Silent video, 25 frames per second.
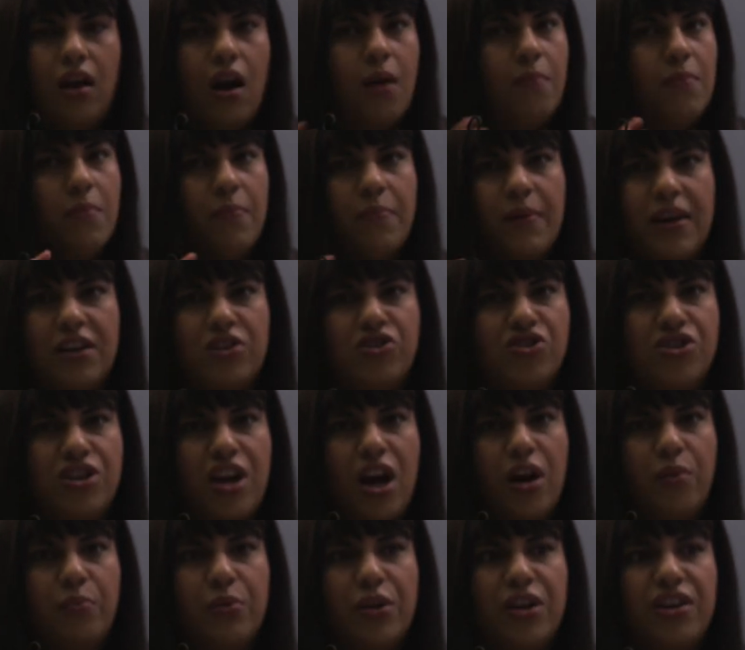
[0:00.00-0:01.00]
I'm a big
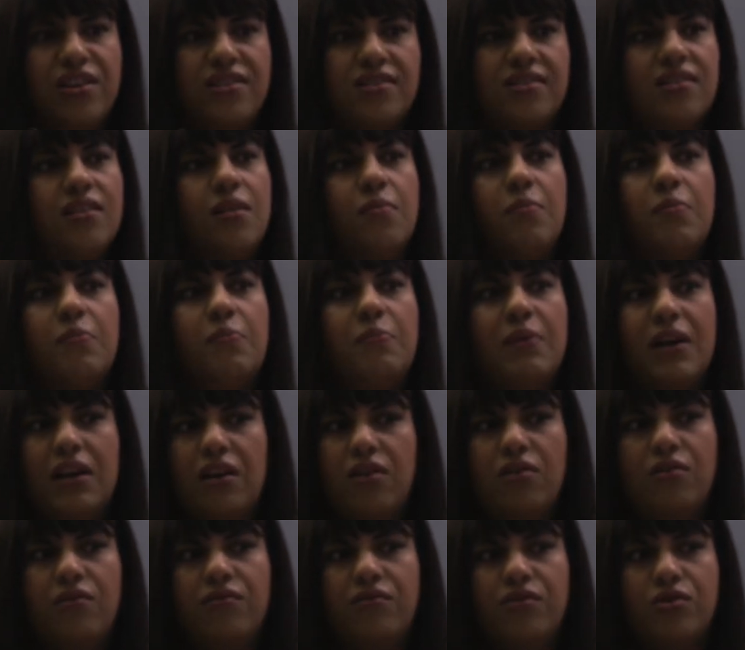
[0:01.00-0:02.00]
Chanel person, I'm a big
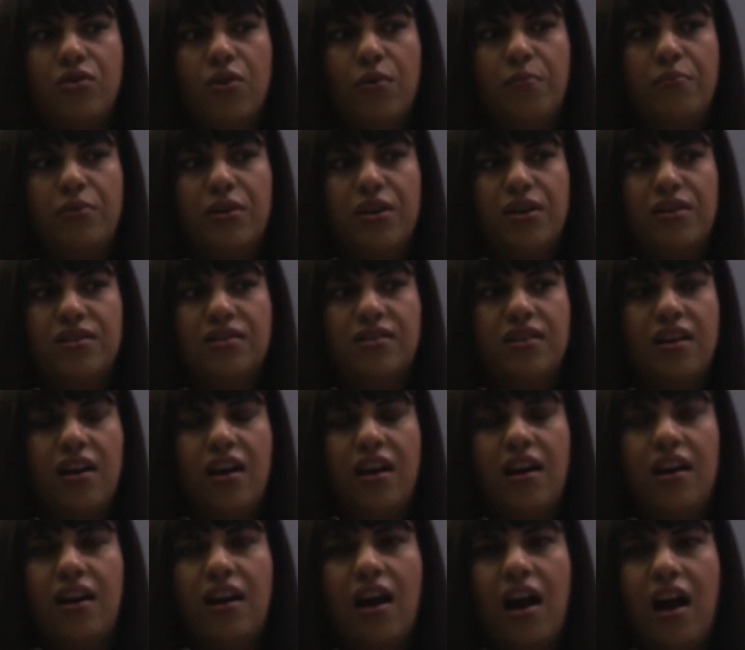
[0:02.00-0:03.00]
Louis Vuitton
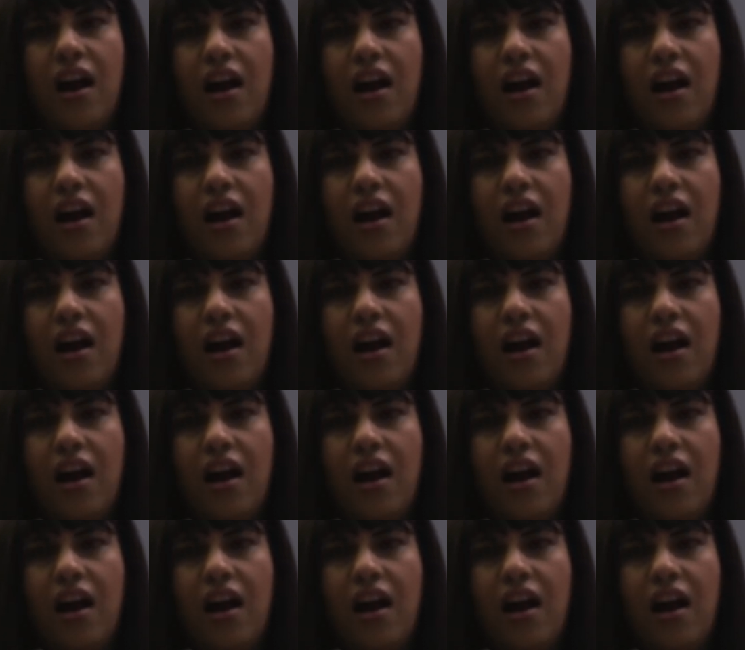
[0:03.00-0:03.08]
person.